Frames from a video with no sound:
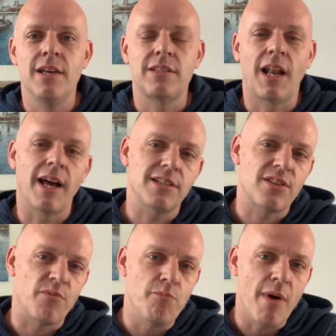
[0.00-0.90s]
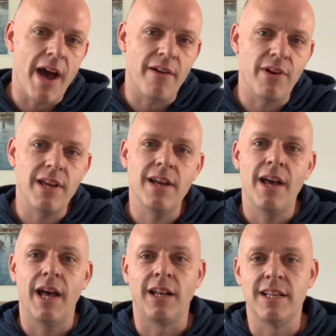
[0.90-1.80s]
the likes of Mary,
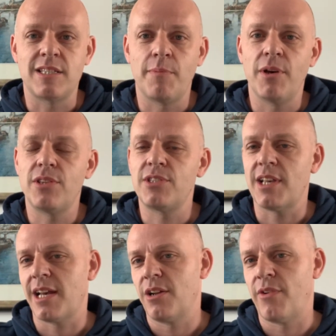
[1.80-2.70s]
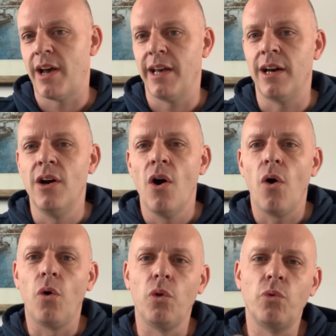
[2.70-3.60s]
Elizabeth, Zechariah,
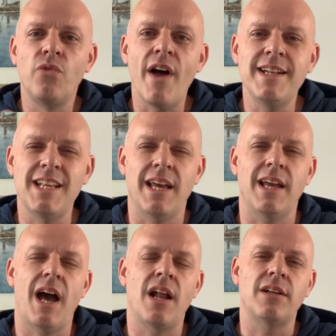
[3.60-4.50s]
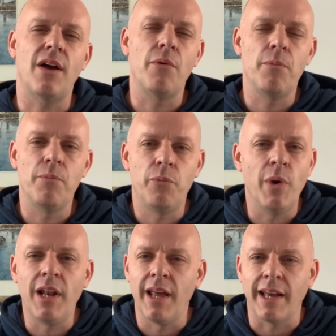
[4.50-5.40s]
all ready and
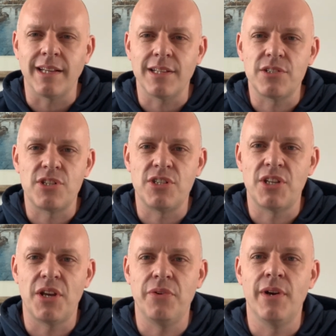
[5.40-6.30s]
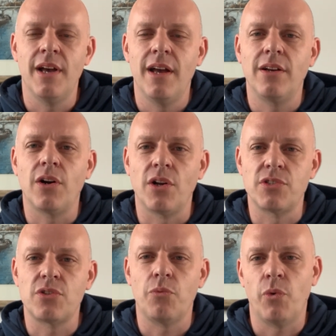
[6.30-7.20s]
willing to do
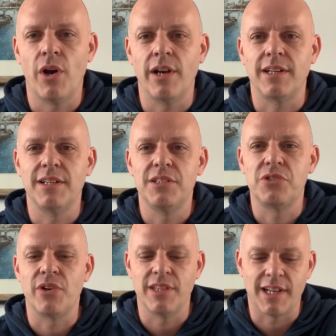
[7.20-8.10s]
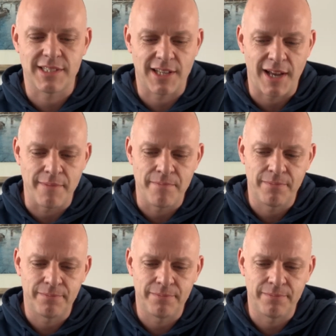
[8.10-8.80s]
God's work during that time.